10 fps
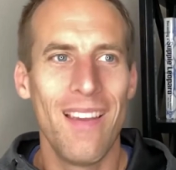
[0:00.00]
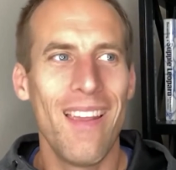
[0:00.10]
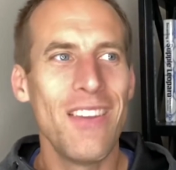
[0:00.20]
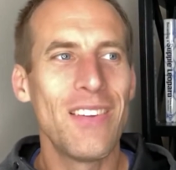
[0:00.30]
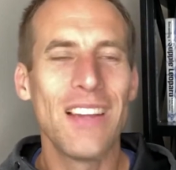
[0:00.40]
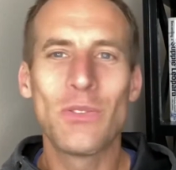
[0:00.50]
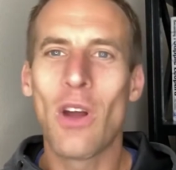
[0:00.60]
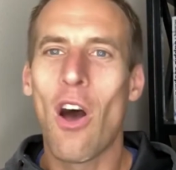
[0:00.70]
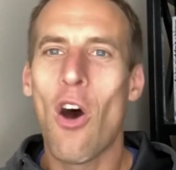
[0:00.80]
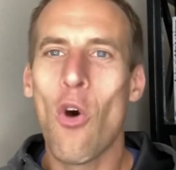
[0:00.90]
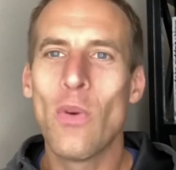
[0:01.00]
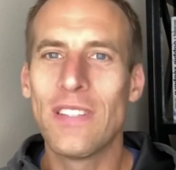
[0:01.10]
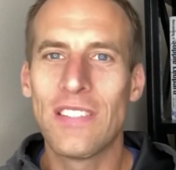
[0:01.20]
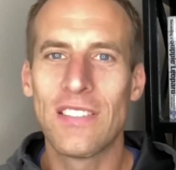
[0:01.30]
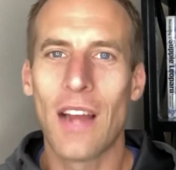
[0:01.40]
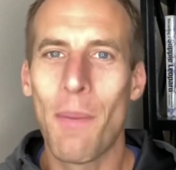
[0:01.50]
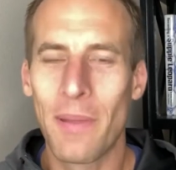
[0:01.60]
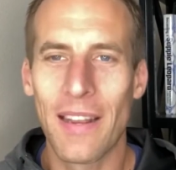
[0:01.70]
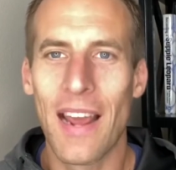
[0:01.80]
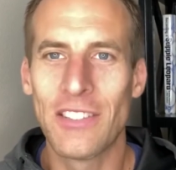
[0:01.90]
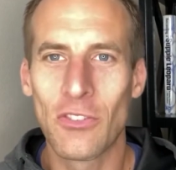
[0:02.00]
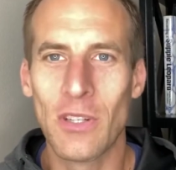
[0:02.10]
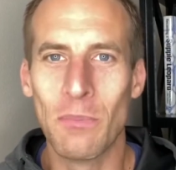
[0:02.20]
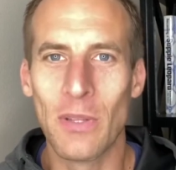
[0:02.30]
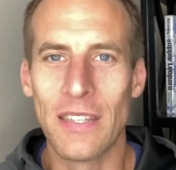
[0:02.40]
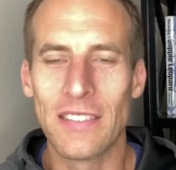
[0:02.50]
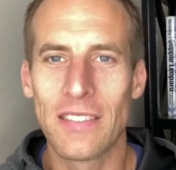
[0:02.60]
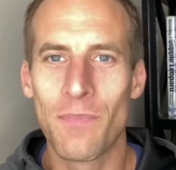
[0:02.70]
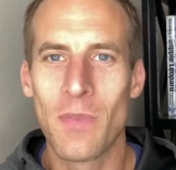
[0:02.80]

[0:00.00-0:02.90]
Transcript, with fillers: and you guys would always stop at that ice cream place?